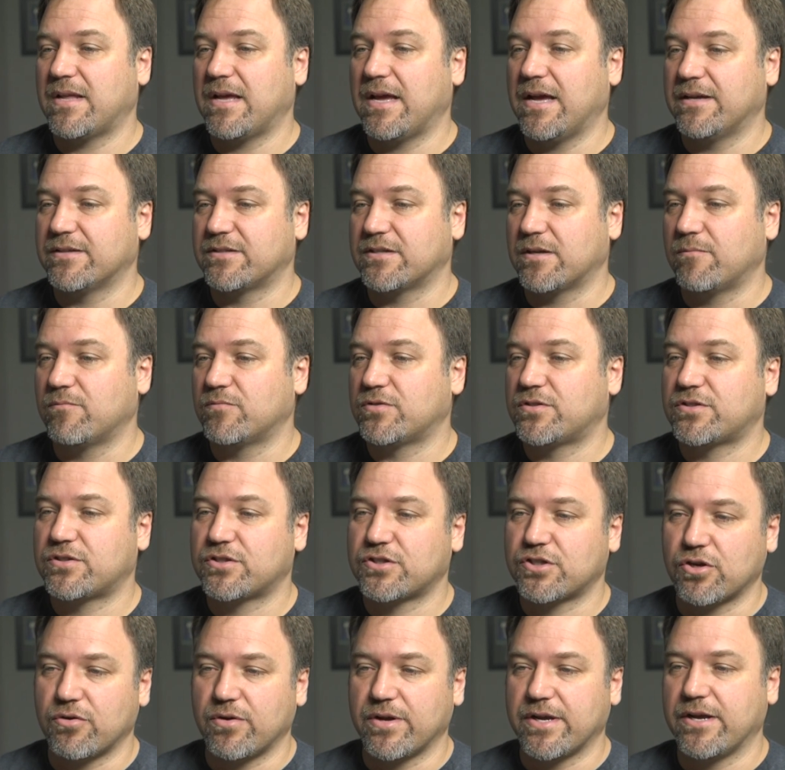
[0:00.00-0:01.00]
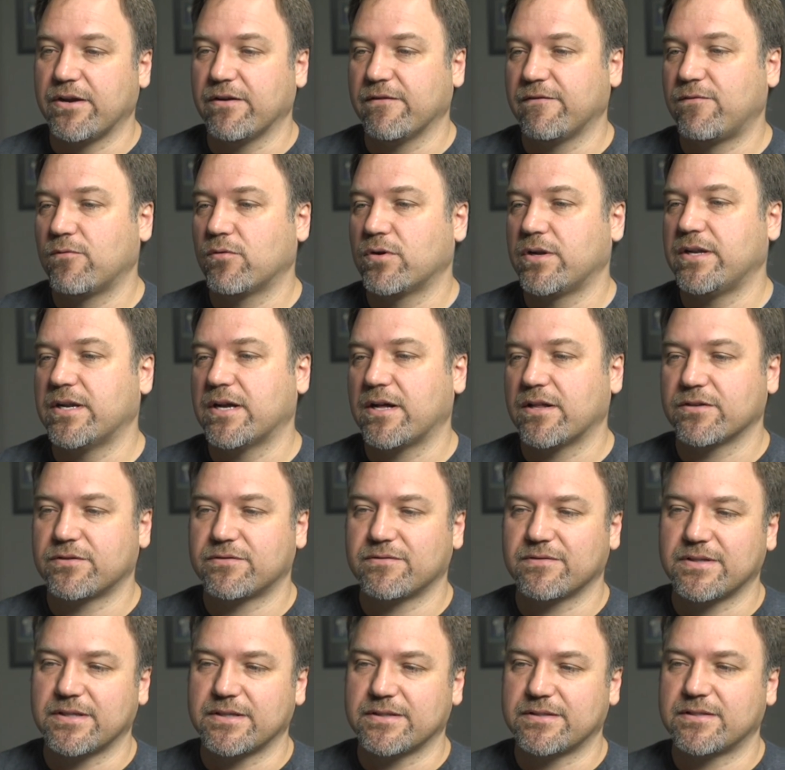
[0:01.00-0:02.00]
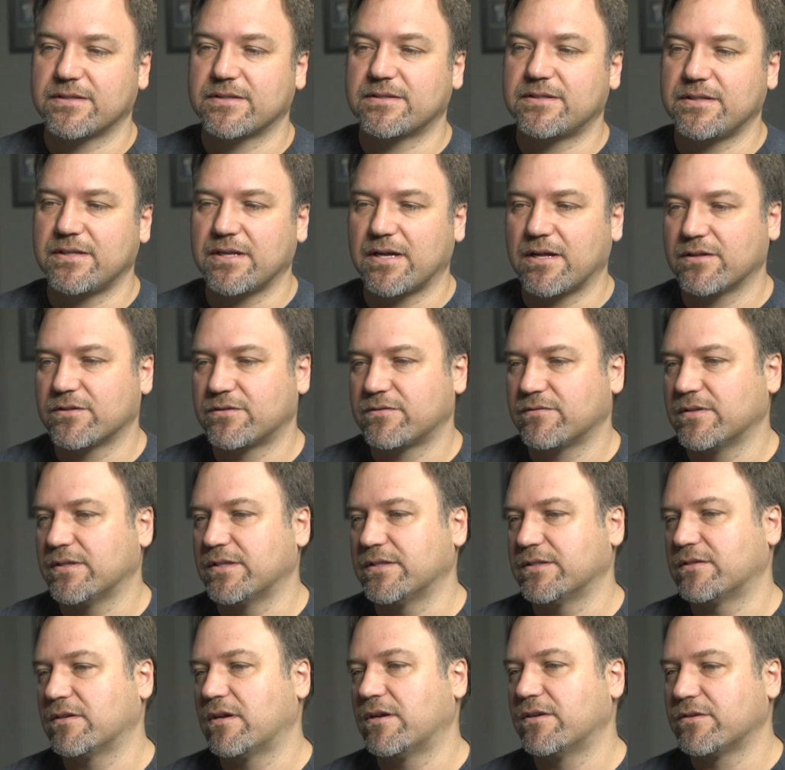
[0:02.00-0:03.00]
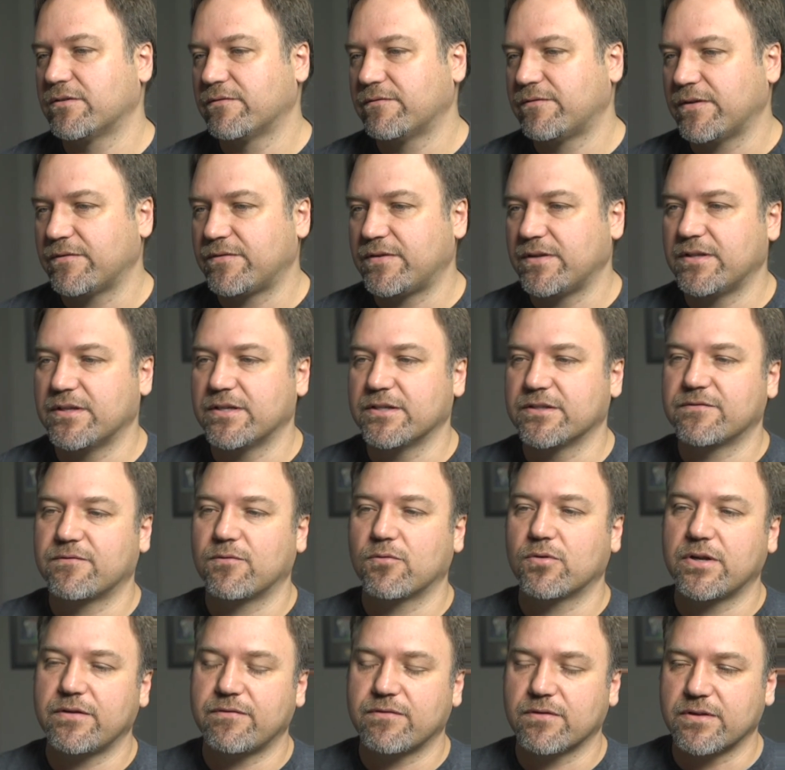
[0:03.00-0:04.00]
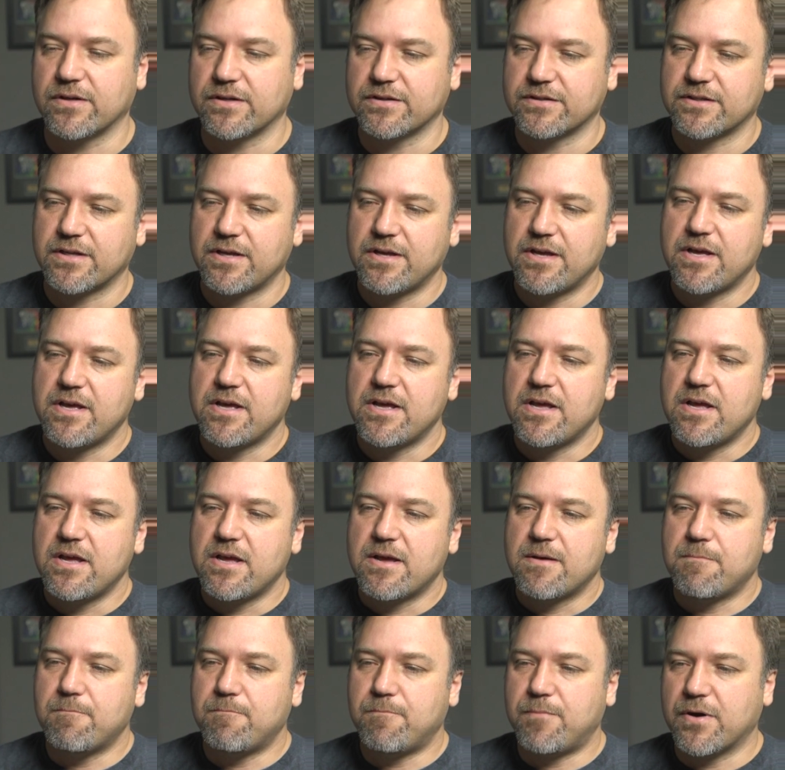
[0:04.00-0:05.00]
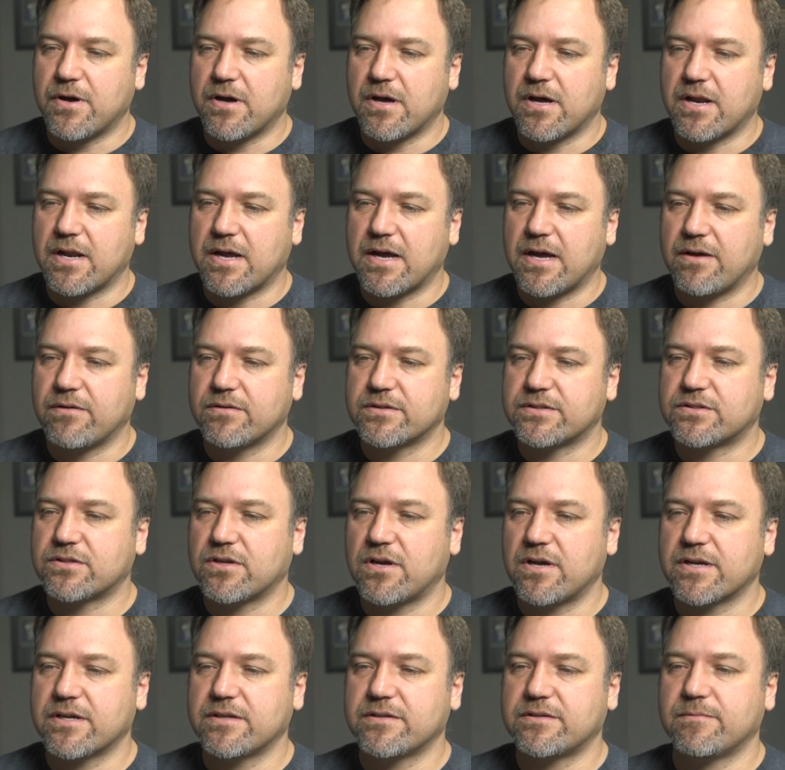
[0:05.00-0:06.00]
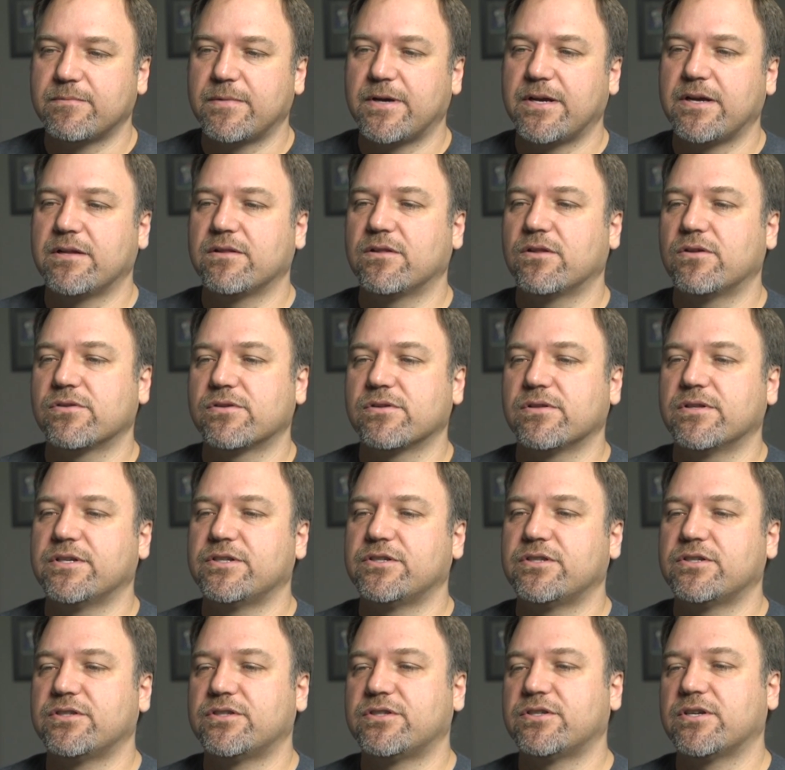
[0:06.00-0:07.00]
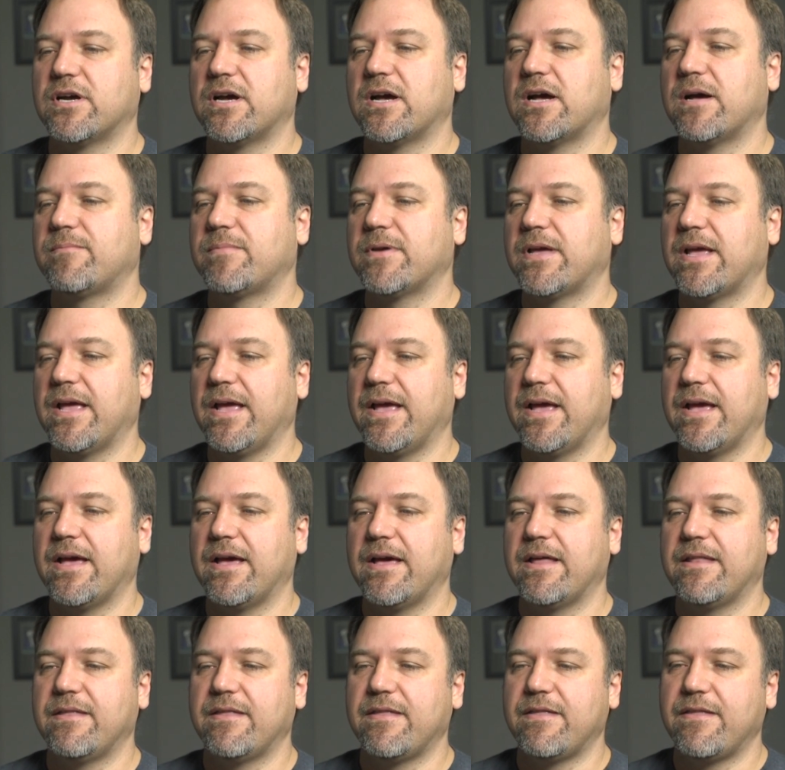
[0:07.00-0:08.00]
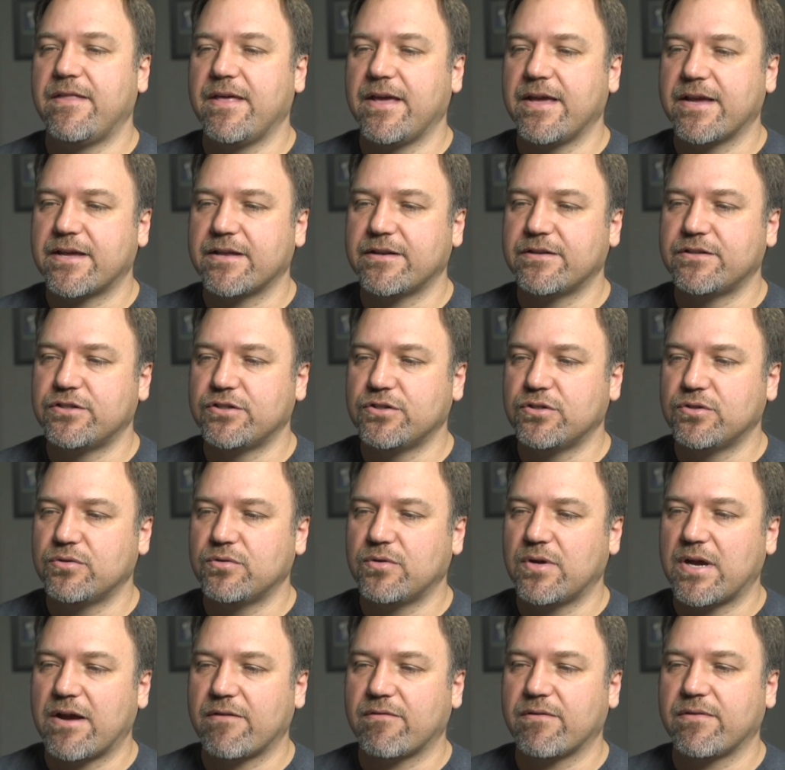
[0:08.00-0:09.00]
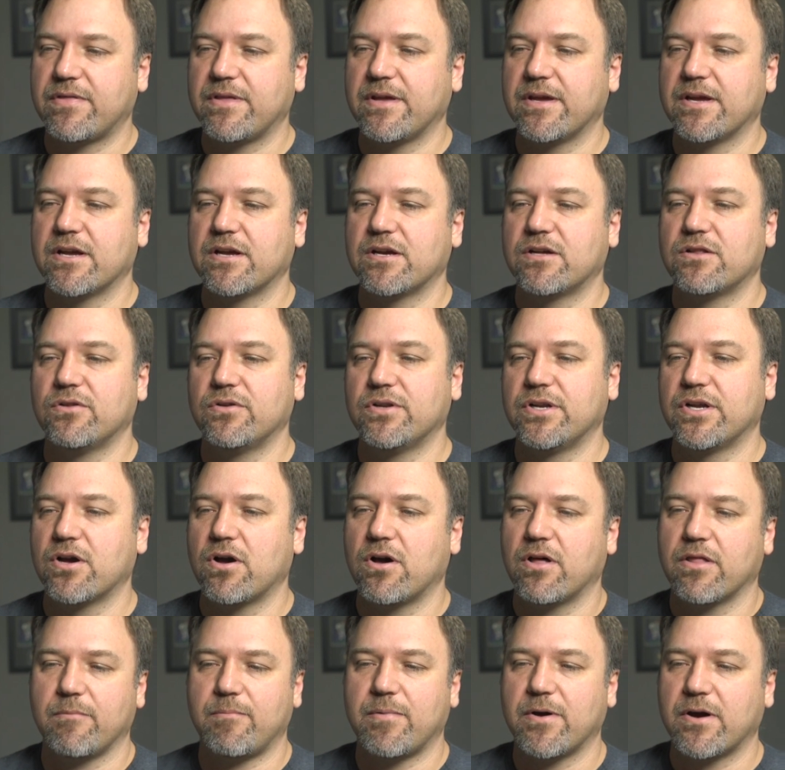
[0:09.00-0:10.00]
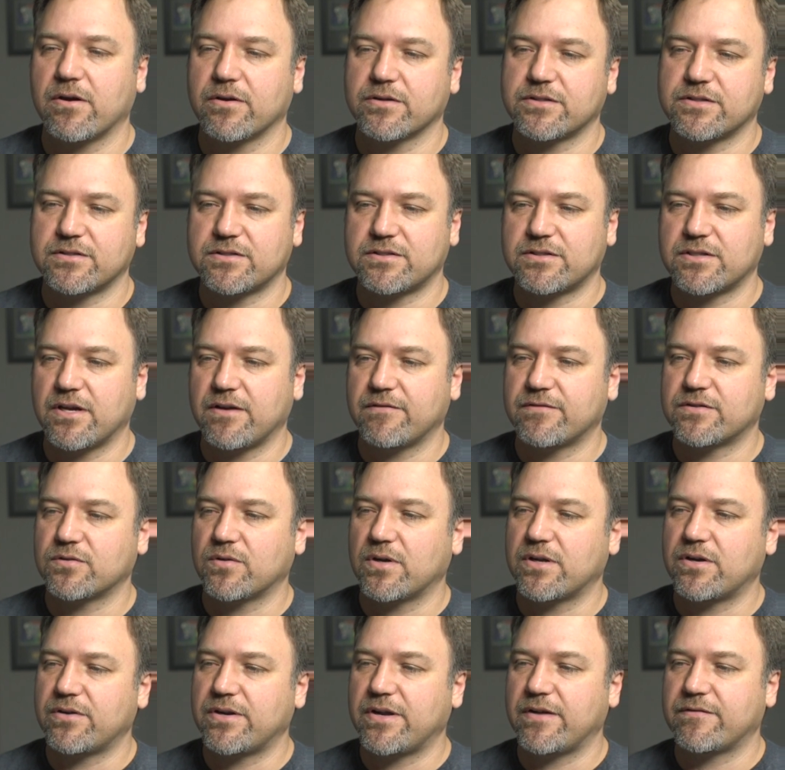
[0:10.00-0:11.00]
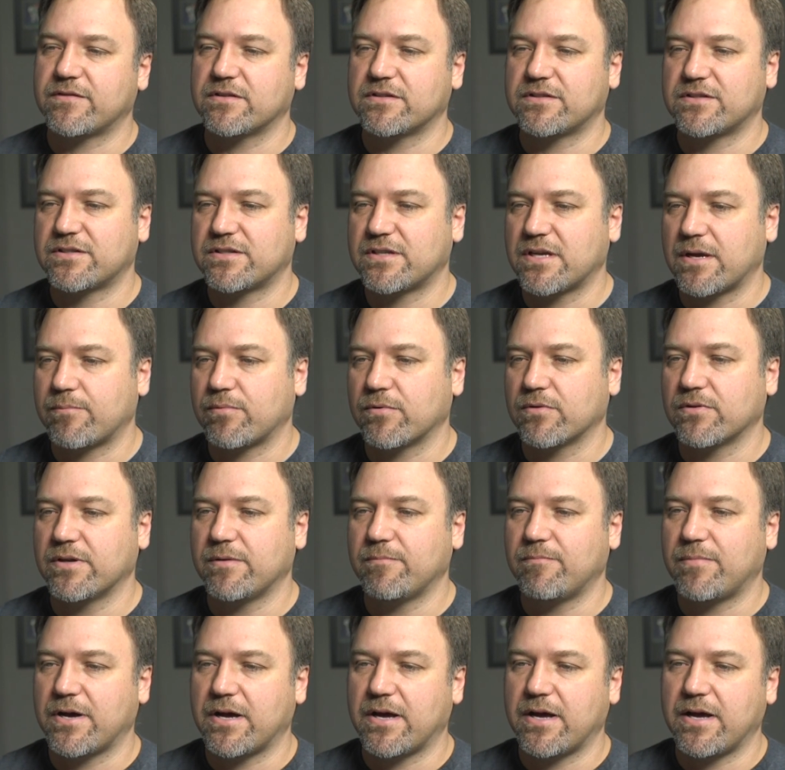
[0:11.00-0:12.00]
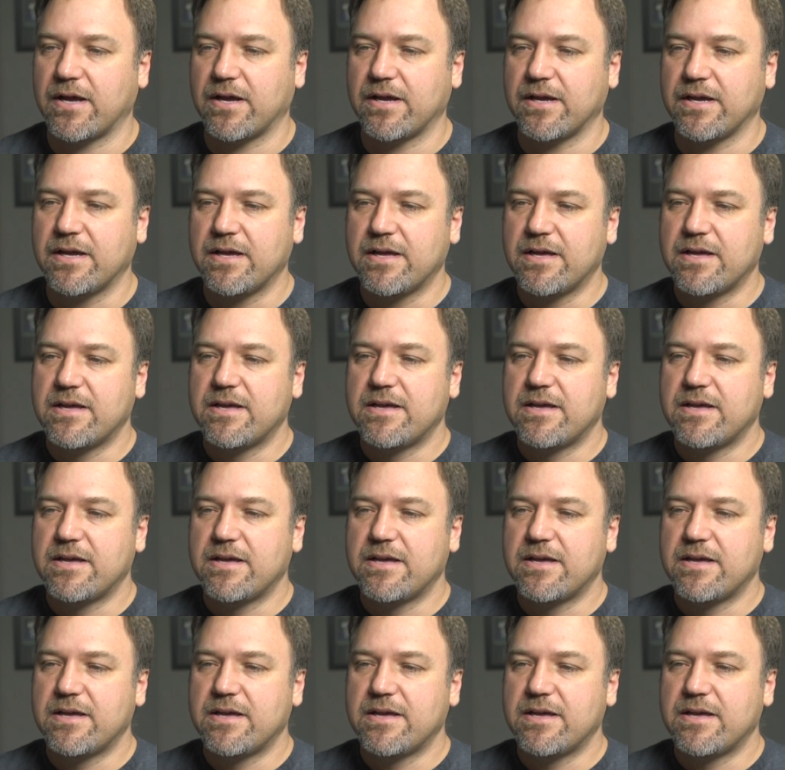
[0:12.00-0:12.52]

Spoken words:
as I'm showing here, $40 for this, $60 for this, $150 this, $40 for this. But I was talking to my local engine shop, and they could do everything, including all the parts and stuff, so I don't have to separately buy